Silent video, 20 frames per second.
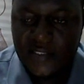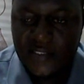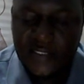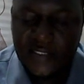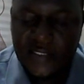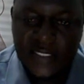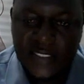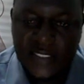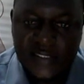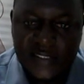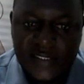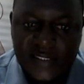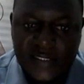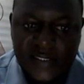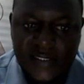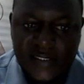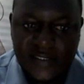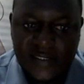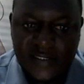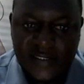Yes,
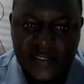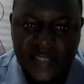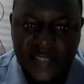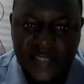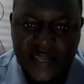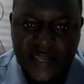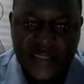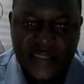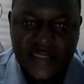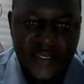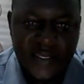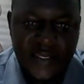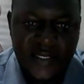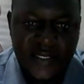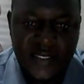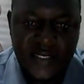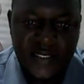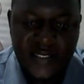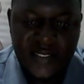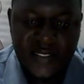I think
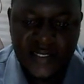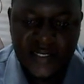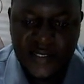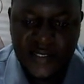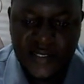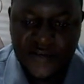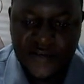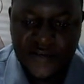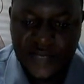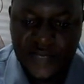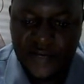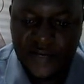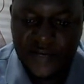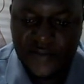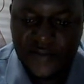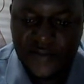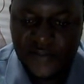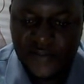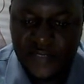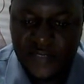we are
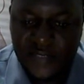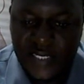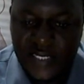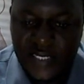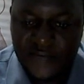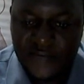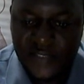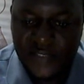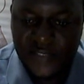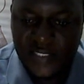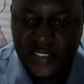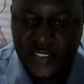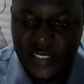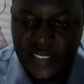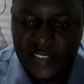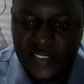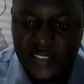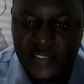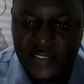also done with that,